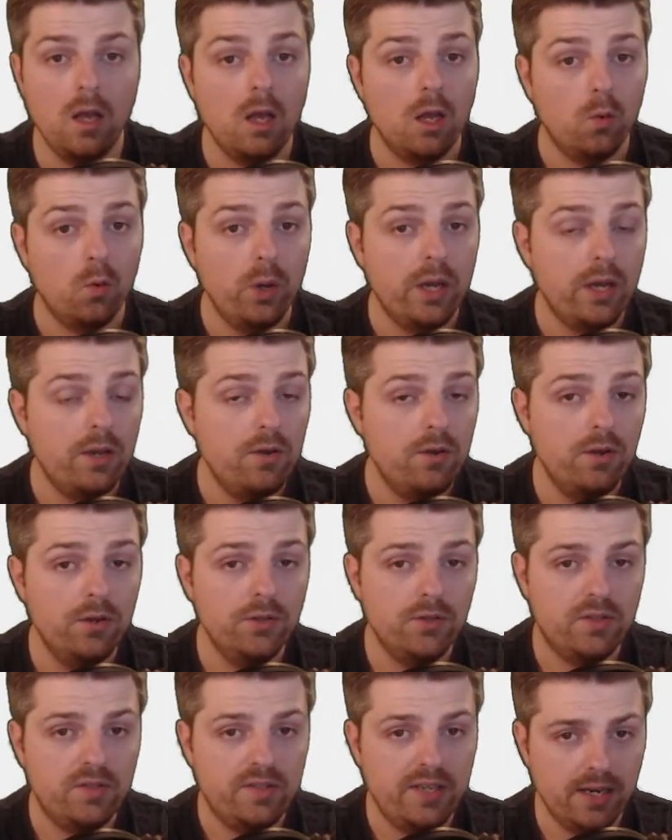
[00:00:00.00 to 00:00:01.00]
We can
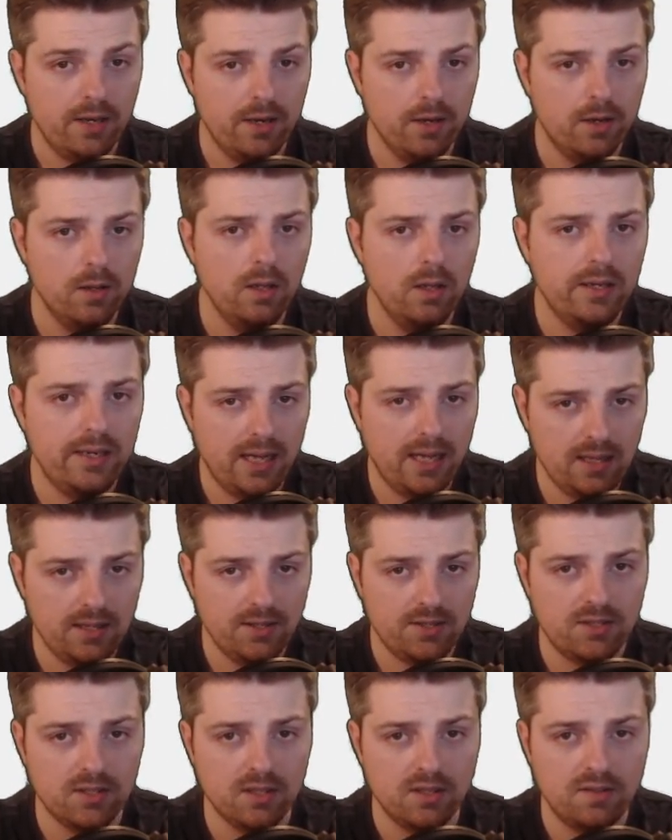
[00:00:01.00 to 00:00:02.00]
use technical
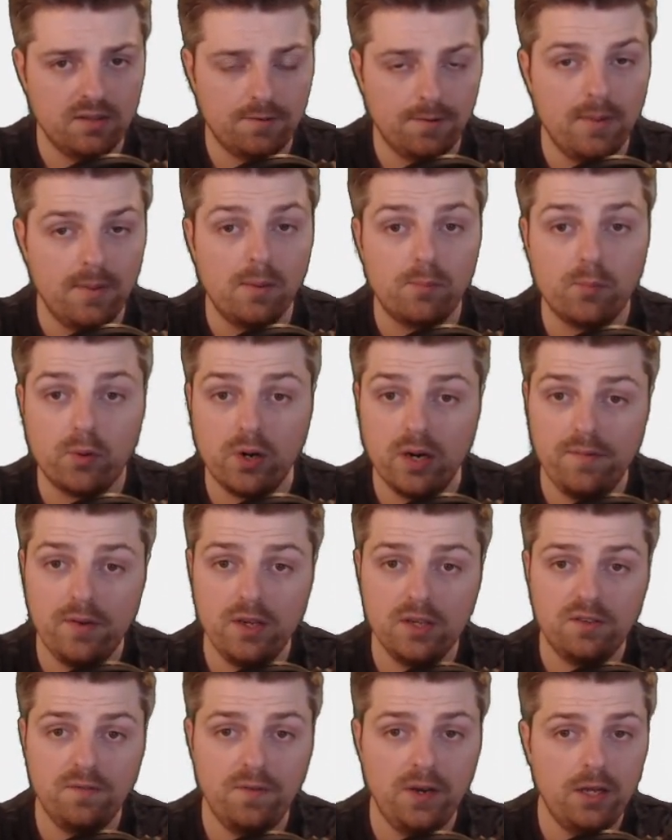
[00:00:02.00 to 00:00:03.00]
analysis from our
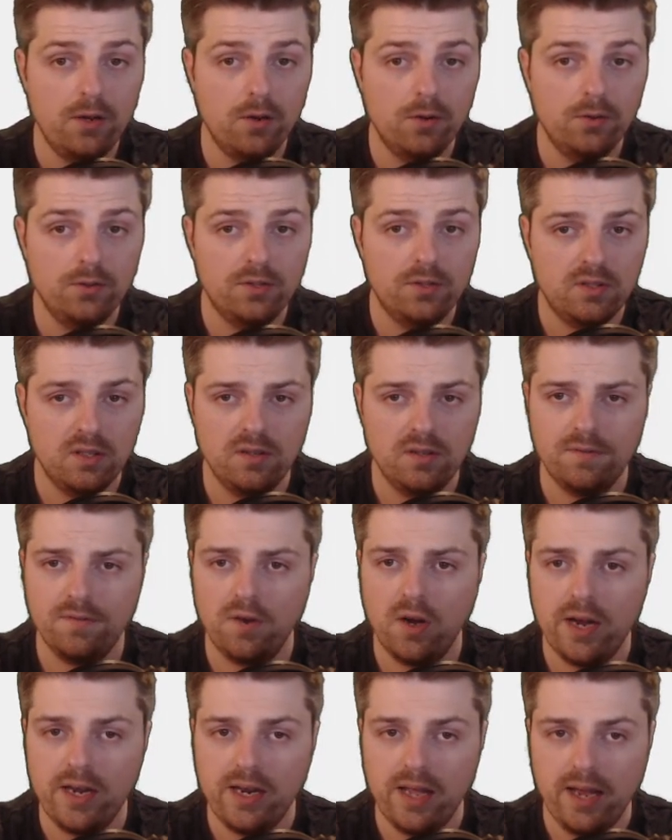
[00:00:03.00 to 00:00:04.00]
previous videos to
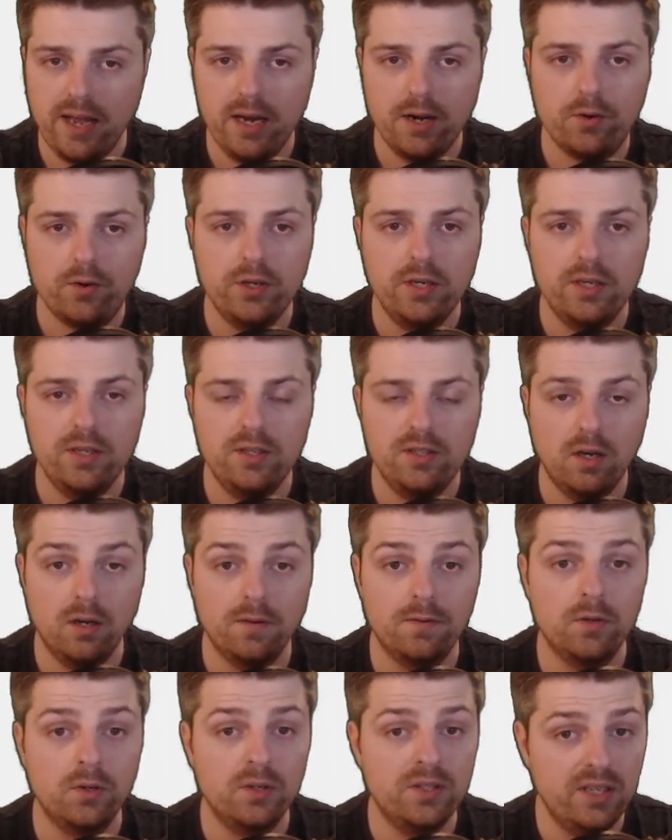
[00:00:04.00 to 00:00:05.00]
define areas
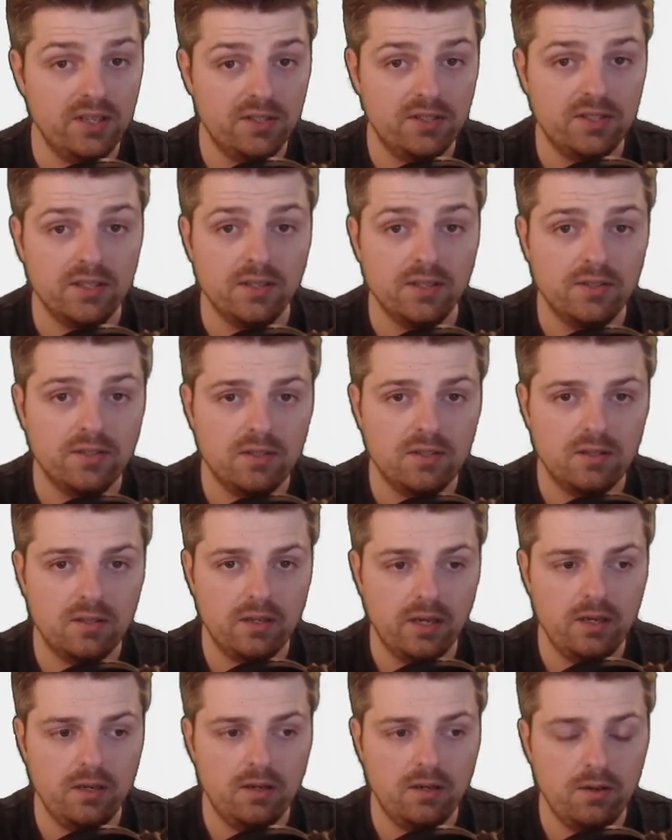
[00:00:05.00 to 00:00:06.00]
of resistance,
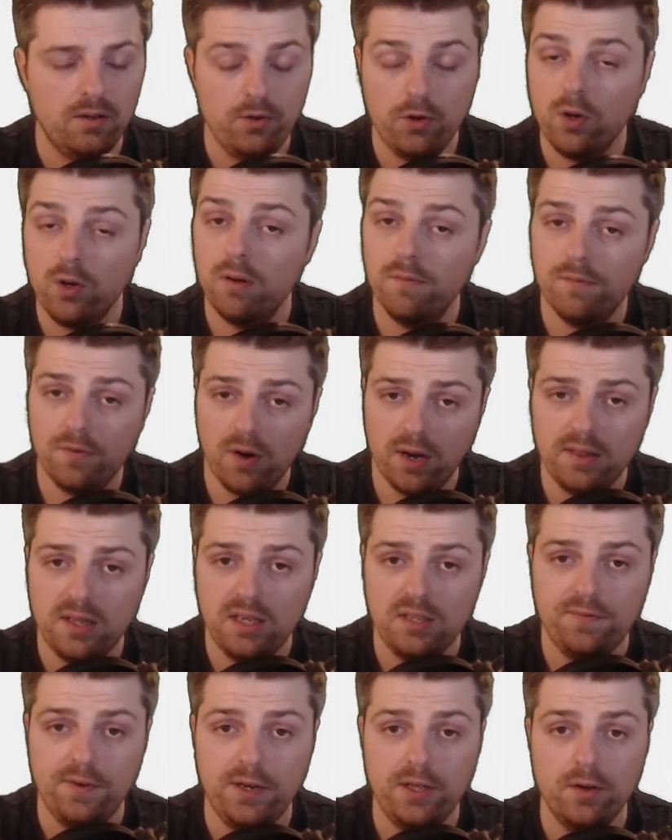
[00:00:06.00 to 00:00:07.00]
and you can find
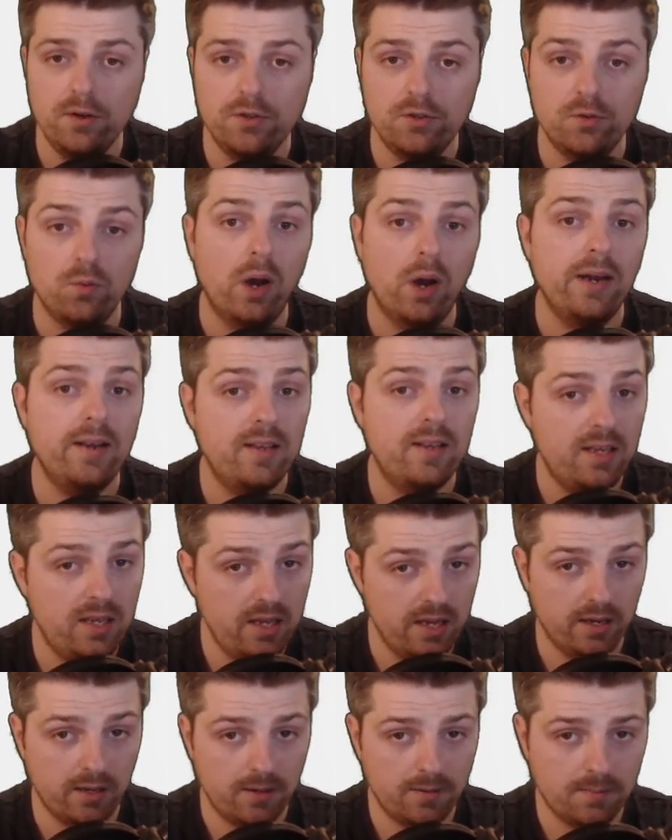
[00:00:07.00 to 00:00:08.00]
these videos right here.